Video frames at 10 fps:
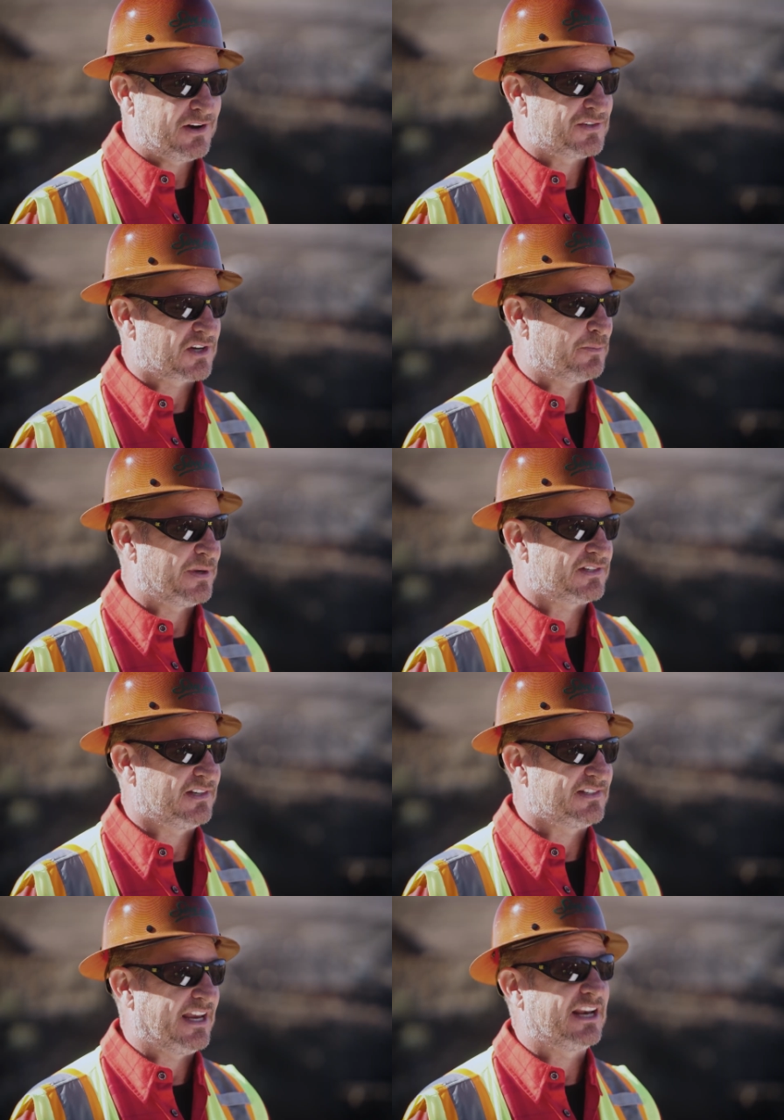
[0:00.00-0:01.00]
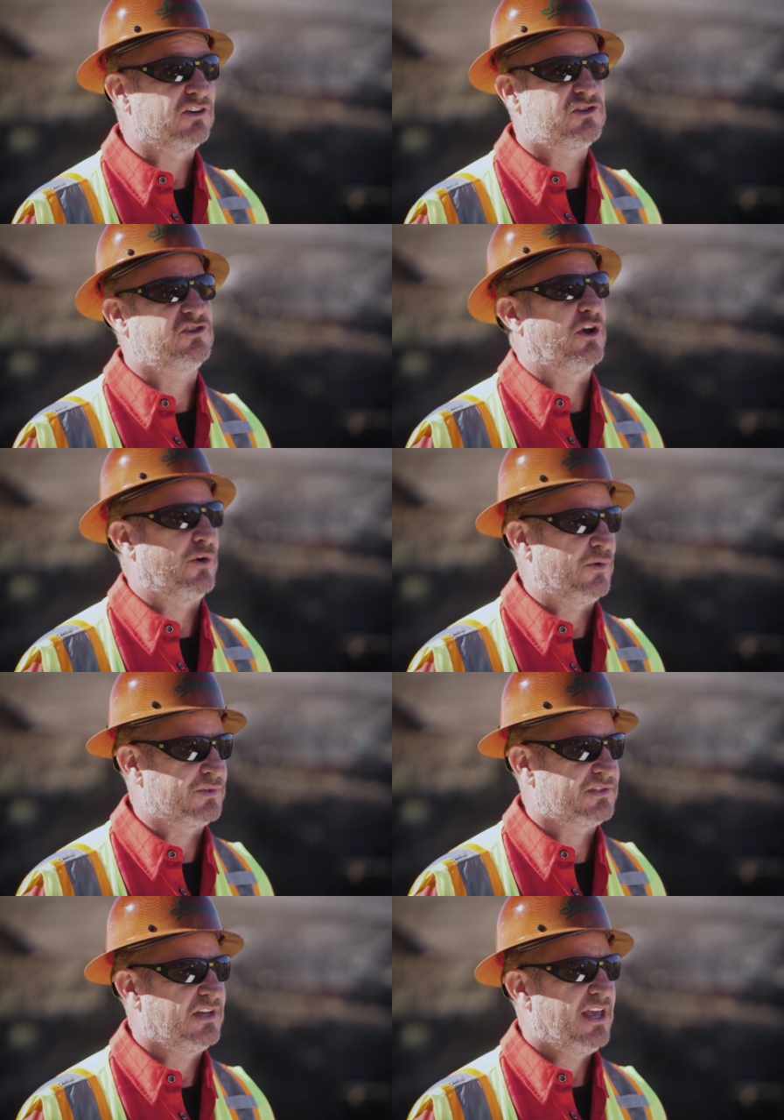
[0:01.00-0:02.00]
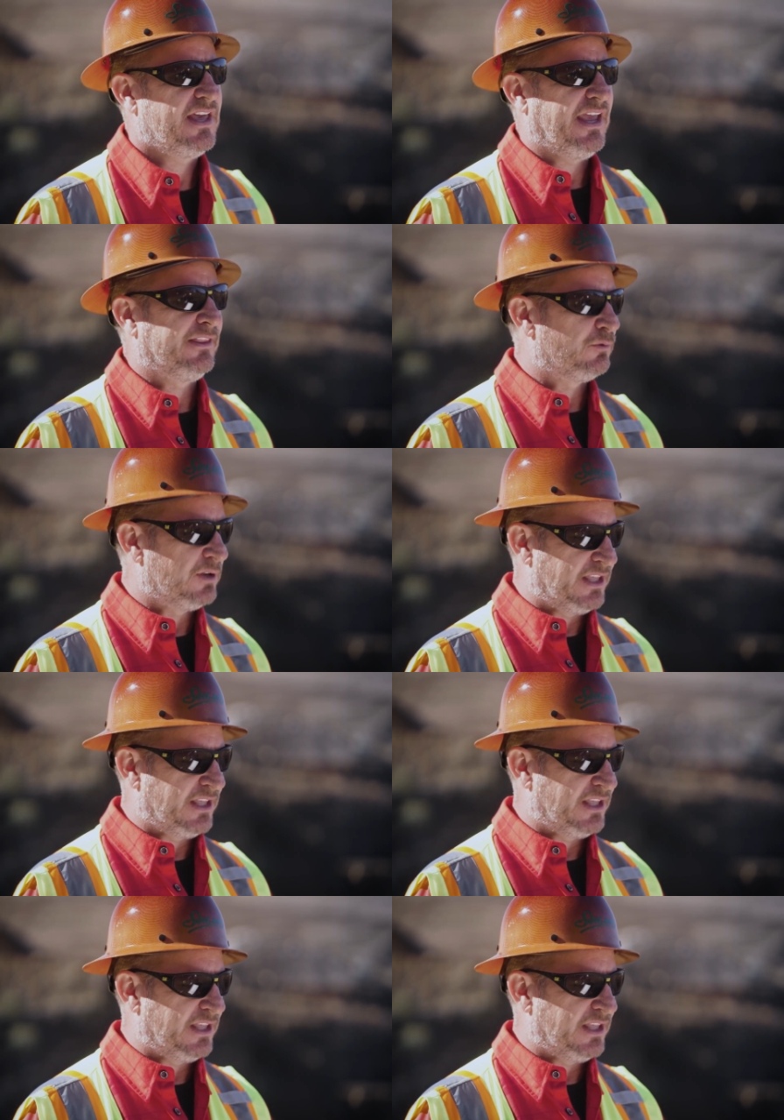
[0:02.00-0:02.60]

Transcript: knows our business, and it shows in the